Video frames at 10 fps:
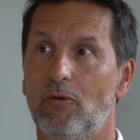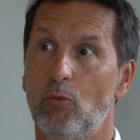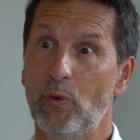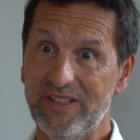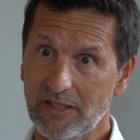
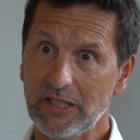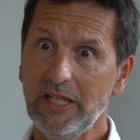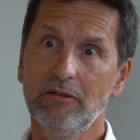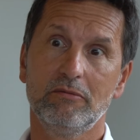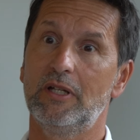
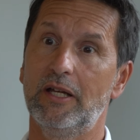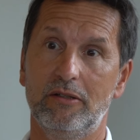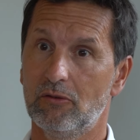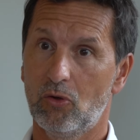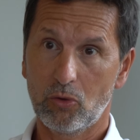Wittingly, like
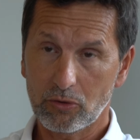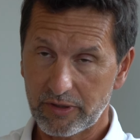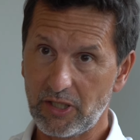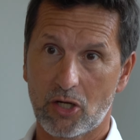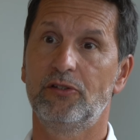all
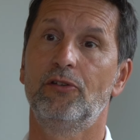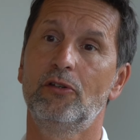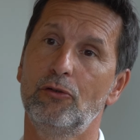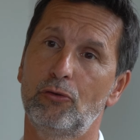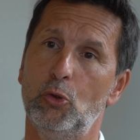the
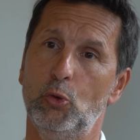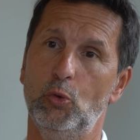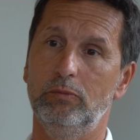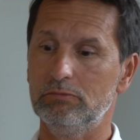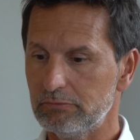artisans
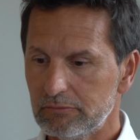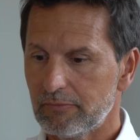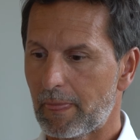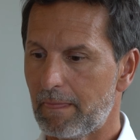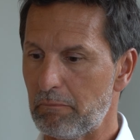who
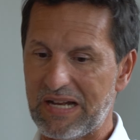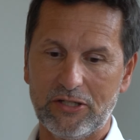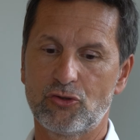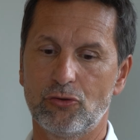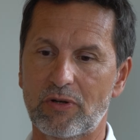
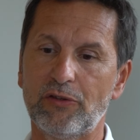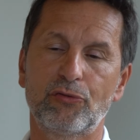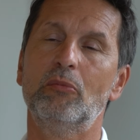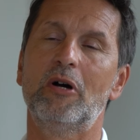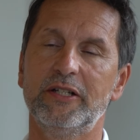manage to
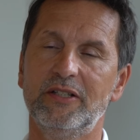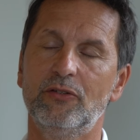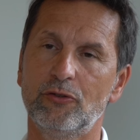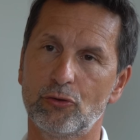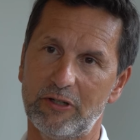transform
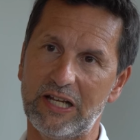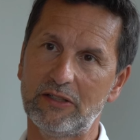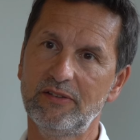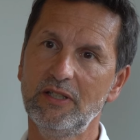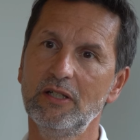ideas into
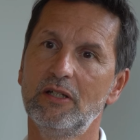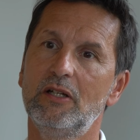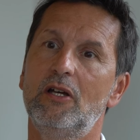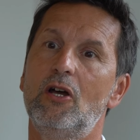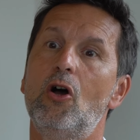reality,
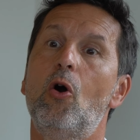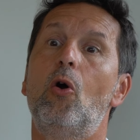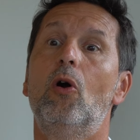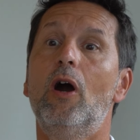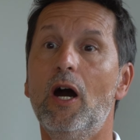
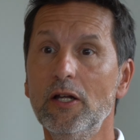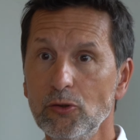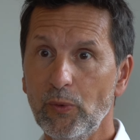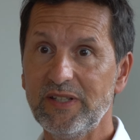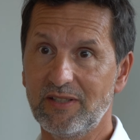or
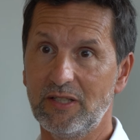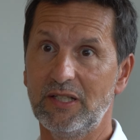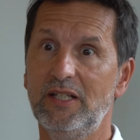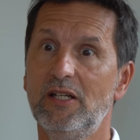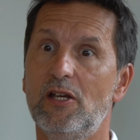
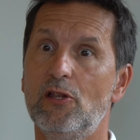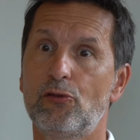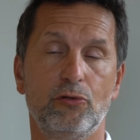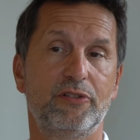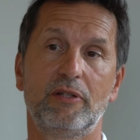unwittingly
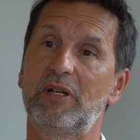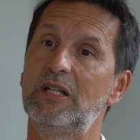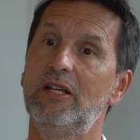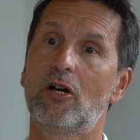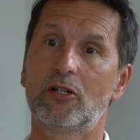through
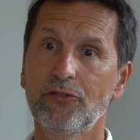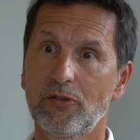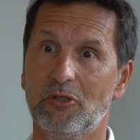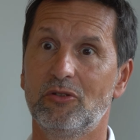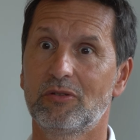typically our
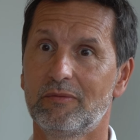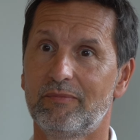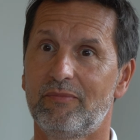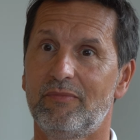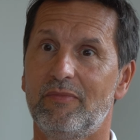customers.
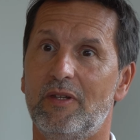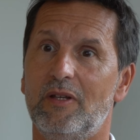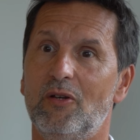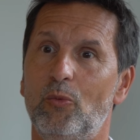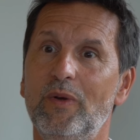
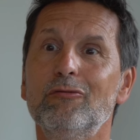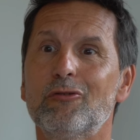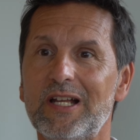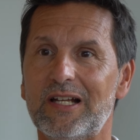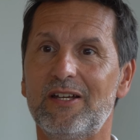We've
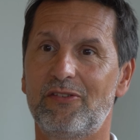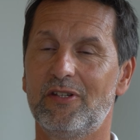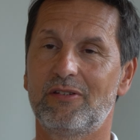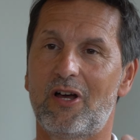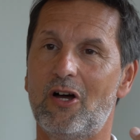realized
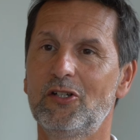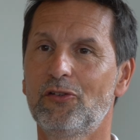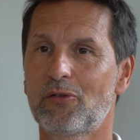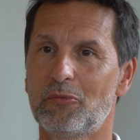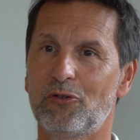that our
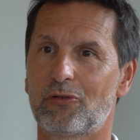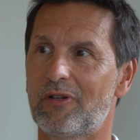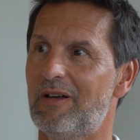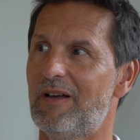customers,